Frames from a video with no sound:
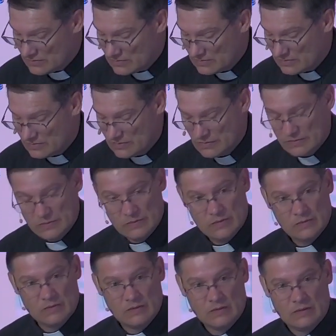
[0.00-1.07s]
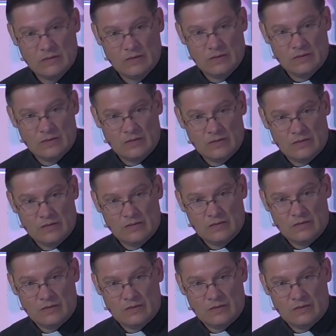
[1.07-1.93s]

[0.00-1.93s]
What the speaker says: Nothing is said.